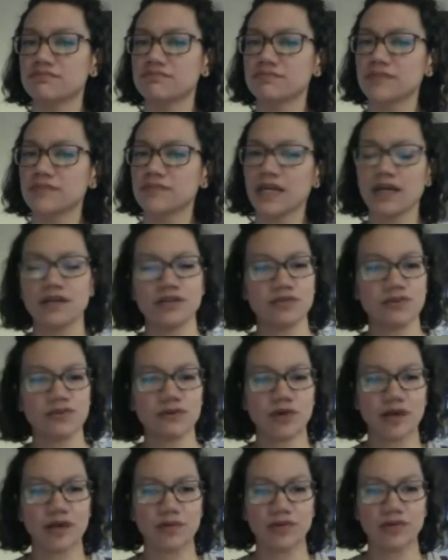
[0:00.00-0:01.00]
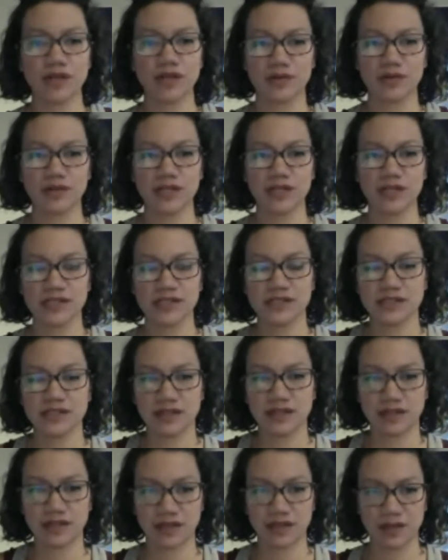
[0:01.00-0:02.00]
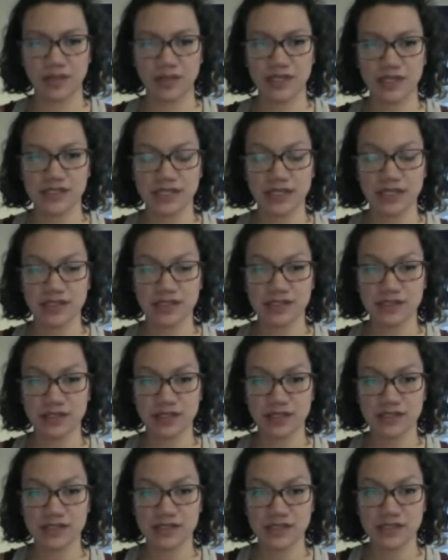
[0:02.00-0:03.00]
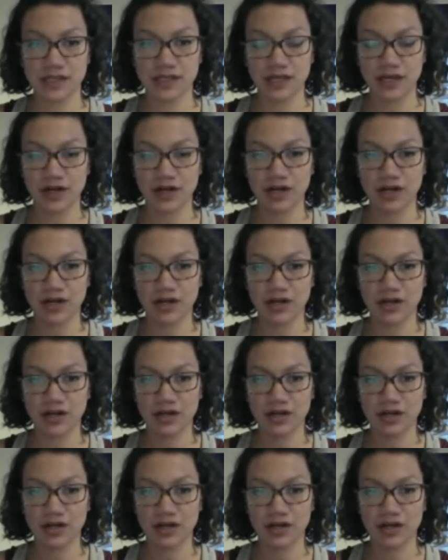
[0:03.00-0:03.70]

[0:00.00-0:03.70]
Yeah, I don't know. I would guess that, I'm guessing it's because they're